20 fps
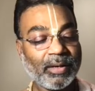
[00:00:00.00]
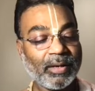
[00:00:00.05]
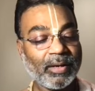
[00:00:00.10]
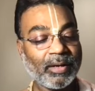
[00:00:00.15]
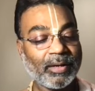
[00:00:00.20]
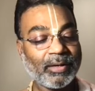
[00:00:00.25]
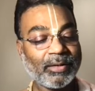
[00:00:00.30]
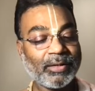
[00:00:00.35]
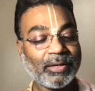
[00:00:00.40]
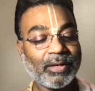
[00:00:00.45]

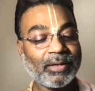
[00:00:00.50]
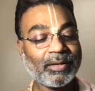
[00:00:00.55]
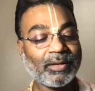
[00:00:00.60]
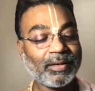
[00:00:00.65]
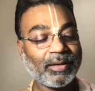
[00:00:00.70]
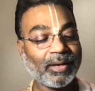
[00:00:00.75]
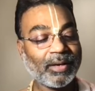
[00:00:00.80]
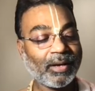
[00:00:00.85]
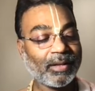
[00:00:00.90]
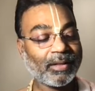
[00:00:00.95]
Just
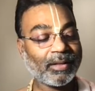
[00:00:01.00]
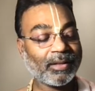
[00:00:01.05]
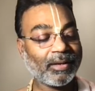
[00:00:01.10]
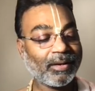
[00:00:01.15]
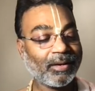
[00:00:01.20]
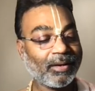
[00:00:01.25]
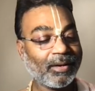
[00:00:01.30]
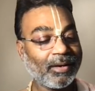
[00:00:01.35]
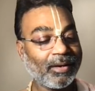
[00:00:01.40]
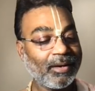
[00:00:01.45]
take
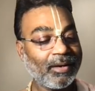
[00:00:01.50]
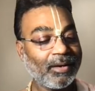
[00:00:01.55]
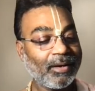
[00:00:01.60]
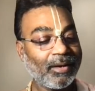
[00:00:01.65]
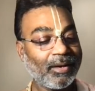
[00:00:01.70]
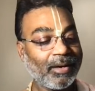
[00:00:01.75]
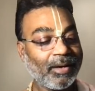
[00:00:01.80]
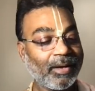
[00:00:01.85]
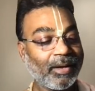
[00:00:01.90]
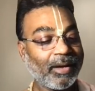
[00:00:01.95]
the
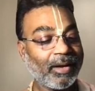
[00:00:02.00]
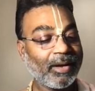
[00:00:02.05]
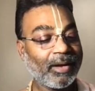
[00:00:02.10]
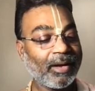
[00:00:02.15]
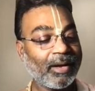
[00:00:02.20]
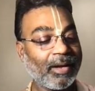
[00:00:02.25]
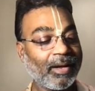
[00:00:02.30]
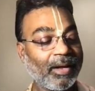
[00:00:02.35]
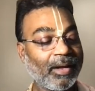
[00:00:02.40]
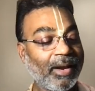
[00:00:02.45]

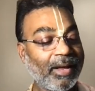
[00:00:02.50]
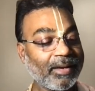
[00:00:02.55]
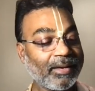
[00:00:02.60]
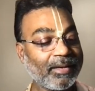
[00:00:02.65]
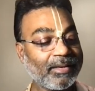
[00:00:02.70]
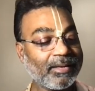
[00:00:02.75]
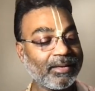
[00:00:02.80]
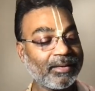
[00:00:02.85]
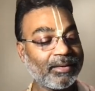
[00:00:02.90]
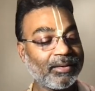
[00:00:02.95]

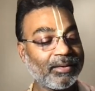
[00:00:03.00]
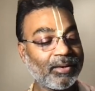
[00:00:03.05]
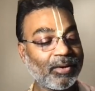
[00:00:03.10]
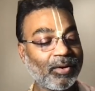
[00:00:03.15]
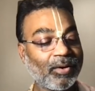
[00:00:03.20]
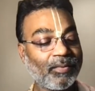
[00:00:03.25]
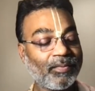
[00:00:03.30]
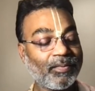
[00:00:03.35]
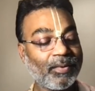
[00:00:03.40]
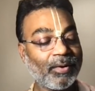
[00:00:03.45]
elixir
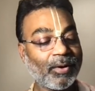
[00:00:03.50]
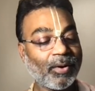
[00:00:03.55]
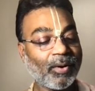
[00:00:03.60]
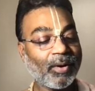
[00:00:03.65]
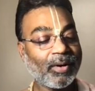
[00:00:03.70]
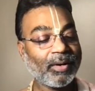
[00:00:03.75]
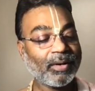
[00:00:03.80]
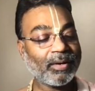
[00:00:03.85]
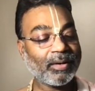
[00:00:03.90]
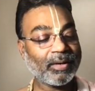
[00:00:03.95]
of
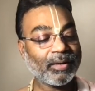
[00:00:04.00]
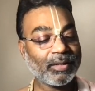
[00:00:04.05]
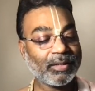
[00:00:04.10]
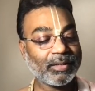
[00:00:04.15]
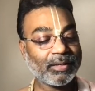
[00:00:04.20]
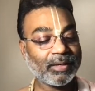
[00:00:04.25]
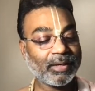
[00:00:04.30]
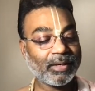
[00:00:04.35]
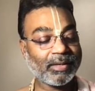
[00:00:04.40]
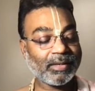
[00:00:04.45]
Lord
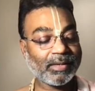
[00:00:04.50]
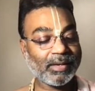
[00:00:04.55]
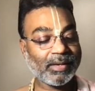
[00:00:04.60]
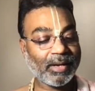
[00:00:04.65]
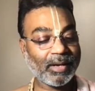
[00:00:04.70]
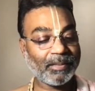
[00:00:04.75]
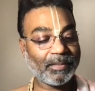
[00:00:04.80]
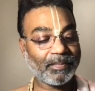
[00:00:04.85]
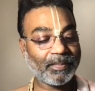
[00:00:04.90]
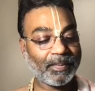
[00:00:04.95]
Krishna's
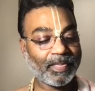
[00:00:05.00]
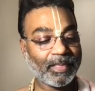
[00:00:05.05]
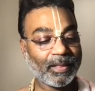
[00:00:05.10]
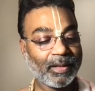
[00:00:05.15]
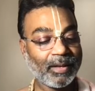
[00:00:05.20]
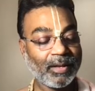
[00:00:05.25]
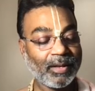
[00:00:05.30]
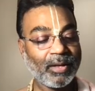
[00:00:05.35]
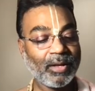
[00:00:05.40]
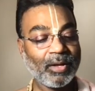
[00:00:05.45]
name,
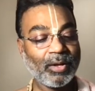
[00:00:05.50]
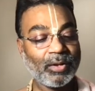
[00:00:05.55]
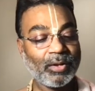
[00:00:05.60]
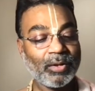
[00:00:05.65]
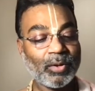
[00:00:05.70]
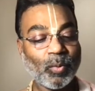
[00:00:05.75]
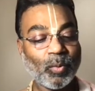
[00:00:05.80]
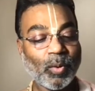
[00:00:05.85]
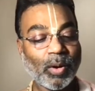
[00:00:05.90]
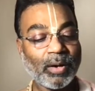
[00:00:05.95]
the
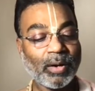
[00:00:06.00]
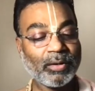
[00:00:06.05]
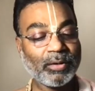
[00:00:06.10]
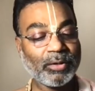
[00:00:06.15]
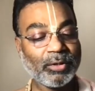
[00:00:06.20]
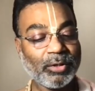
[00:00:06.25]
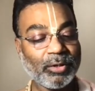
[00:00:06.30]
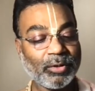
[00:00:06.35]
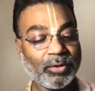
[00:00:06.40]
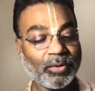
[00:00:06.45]
one
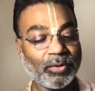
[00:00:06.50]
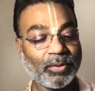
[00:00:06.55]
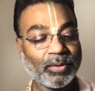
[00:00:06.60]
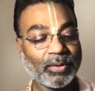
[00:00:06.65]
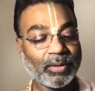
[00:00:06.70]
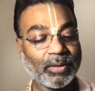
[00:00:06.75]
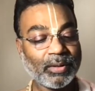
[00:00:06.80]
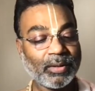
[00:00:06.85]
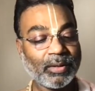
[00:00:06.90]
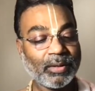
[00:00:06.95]
cure
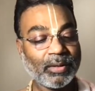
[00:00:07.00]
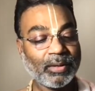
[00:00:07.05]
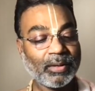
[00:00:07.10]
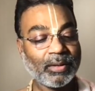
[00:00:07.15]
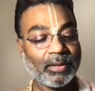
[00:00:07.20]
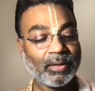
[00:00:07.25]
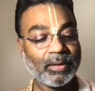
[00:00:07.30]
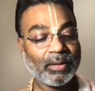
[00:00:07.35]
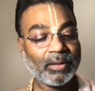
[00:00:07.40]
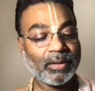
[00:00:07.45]

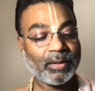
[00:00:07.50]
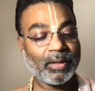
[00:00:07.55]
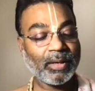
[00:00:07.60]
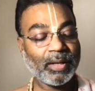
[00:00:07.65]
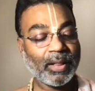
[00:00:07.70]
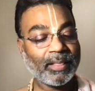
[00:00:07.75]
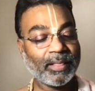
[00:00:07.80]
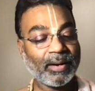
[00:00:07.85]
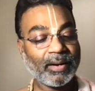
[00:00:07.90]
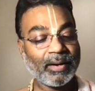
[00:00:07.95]

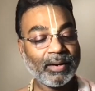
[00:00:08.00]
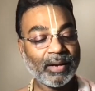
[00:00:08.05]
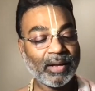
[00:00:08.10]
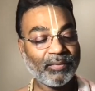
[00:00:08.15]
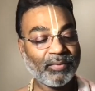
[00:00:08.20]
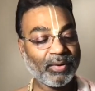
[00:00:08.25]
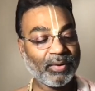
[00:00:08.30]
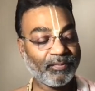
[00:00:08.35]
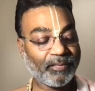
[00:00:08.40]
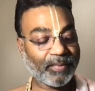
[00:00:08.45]
that
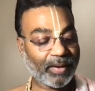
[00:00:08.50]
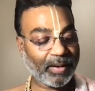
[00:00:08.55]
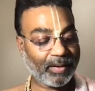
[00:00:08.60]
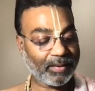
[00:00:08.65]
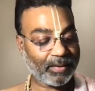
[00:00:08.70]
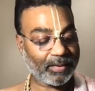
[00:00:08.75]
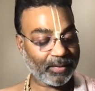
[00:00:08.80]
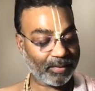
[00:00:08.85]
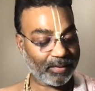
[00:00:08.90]
never fails.